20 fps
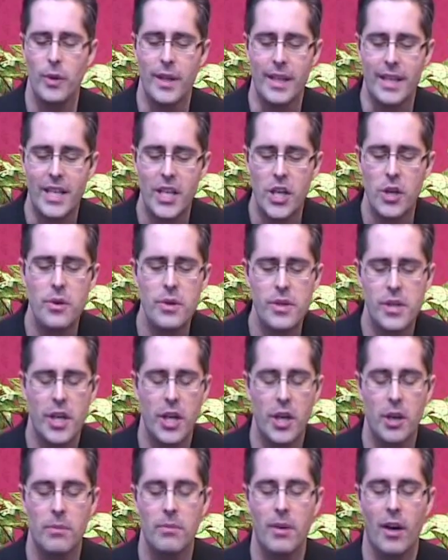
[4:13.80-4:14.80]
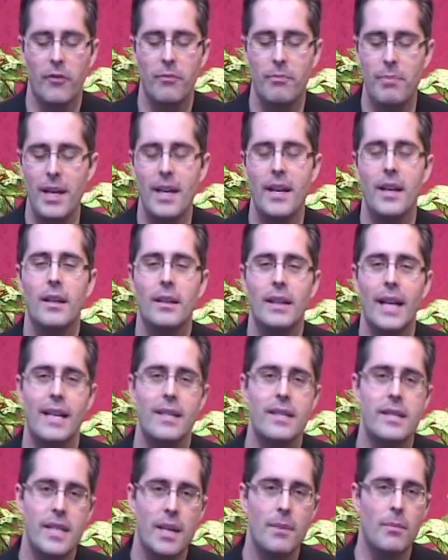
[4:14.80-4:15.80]
to accuse him of being
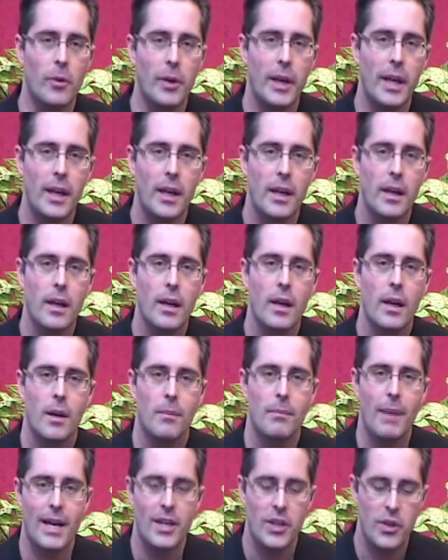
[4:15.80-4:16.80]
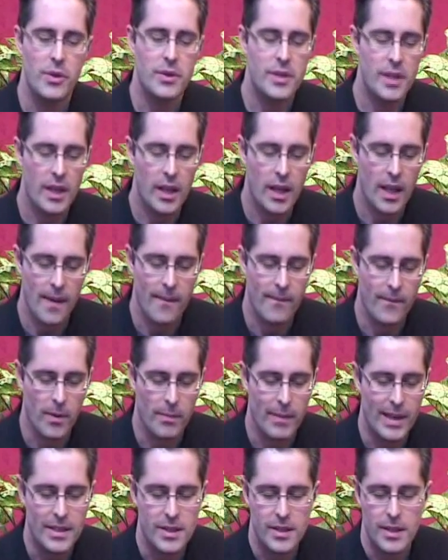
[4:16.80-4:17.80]
like Zimri by using
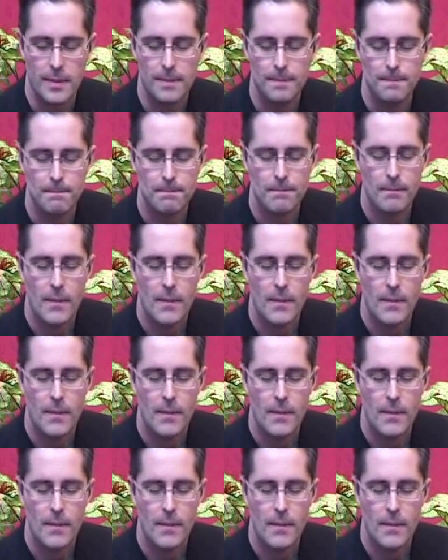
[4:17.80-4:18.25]
information.